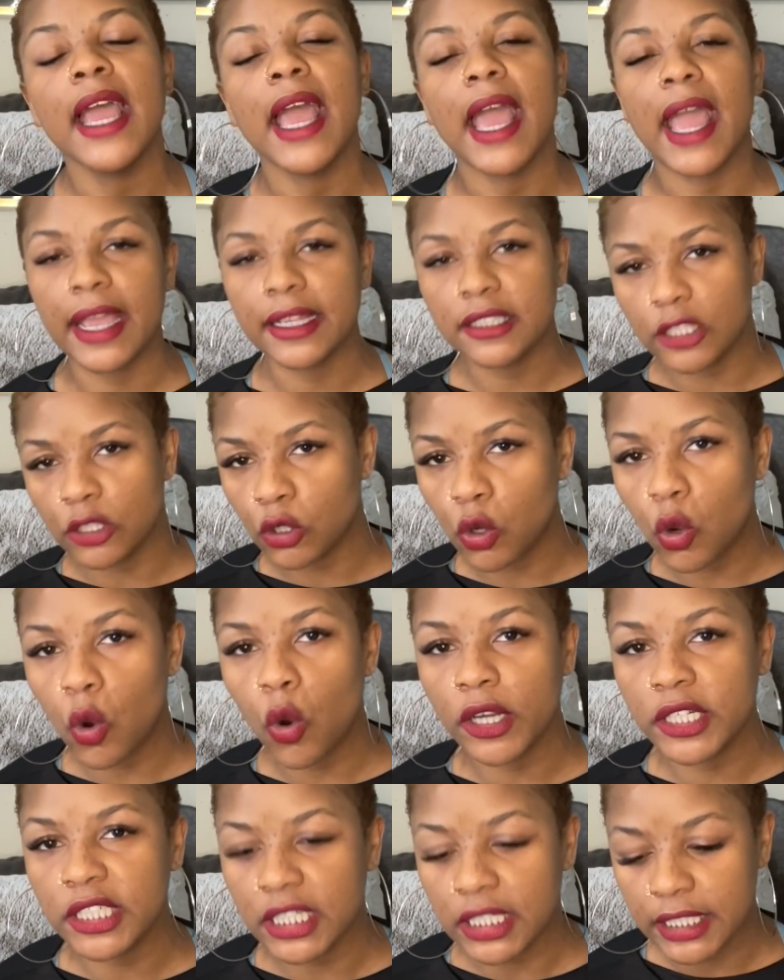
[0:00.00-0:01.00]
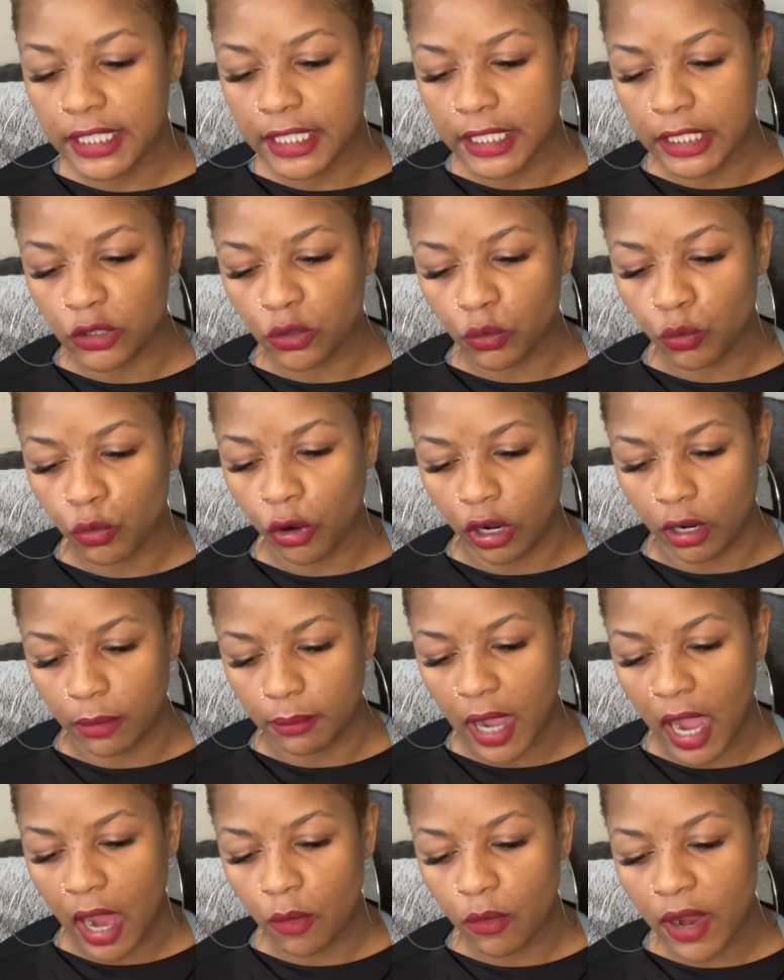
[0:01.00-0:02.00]
acted accordingly in the room,
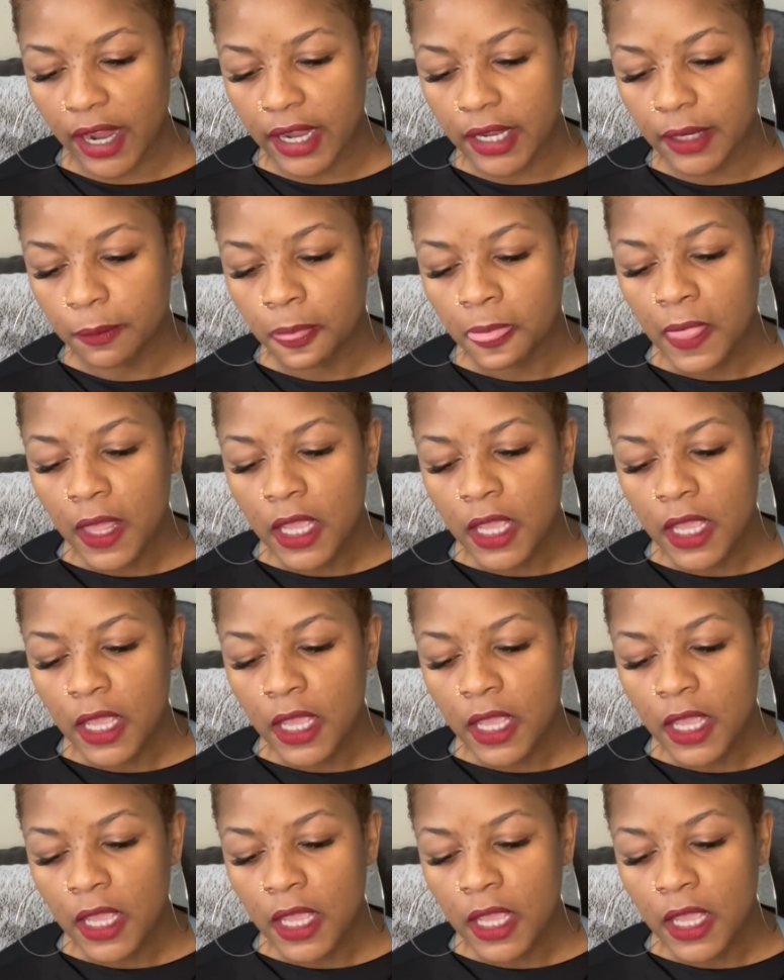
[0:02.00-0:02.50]
all right?